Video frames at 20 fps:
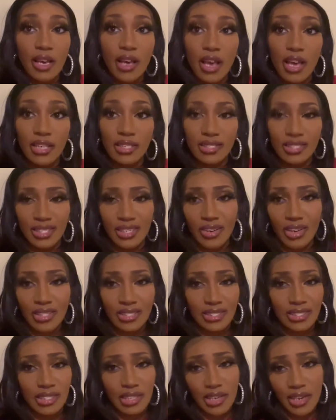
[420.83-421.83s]
and so they don't have
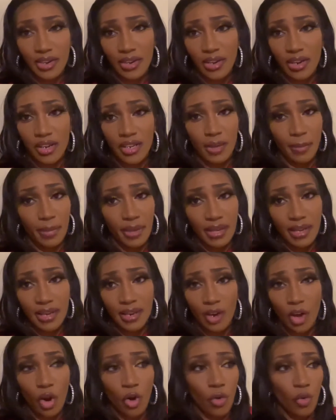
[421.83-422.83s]
to sit here and
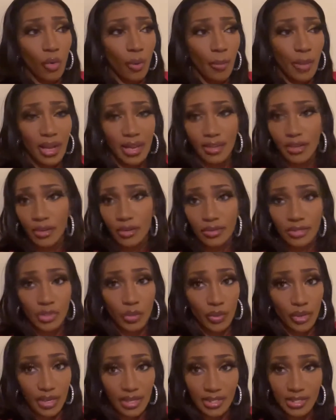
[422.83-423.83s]
depend on McDonald's,
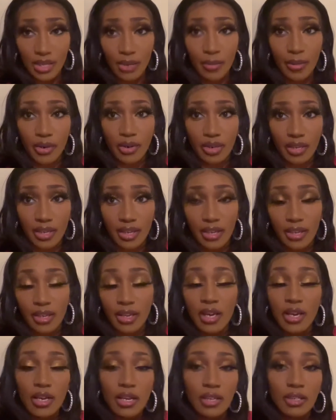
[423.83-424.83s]
Wendy's, and Burger King.
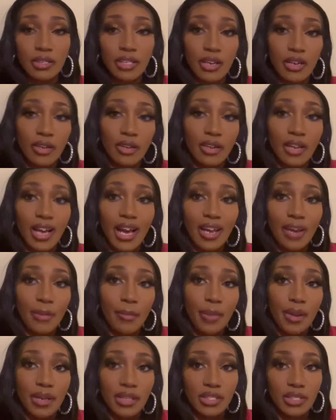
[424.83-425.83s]
They're learning how to
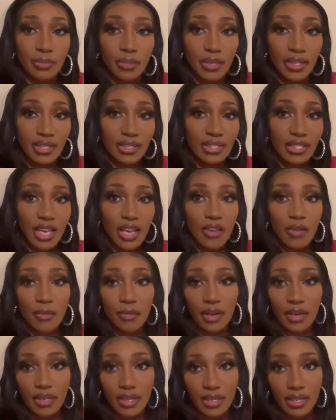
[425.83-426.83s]
manage money, save
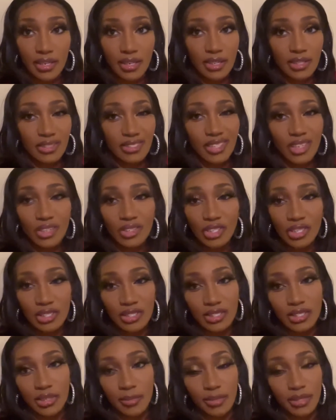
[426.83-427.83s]
money, and those are
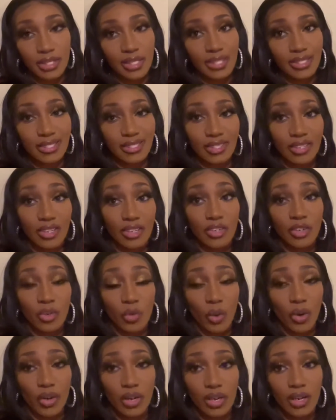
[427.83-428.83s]
just some of the things that they're learning to
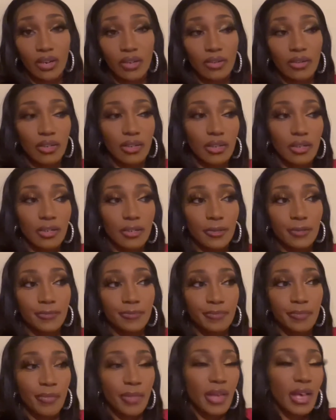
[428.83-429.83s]
work on.
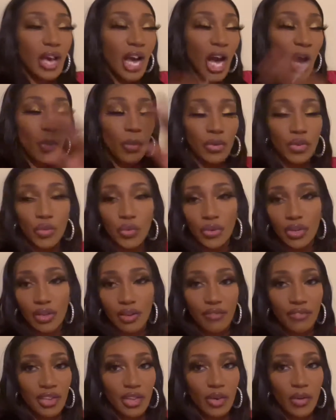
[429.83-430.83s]
I will do another
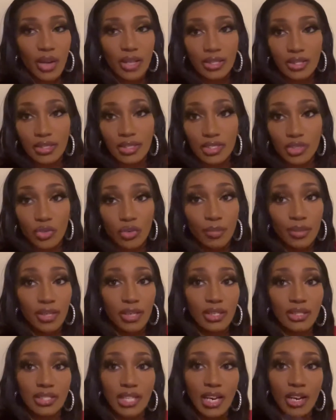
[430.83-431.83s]
video after this one
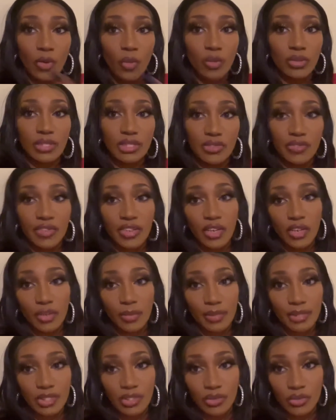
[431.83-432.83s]
because I don't want this video to
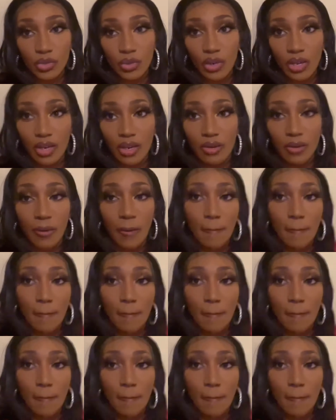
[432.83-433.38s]
be too long.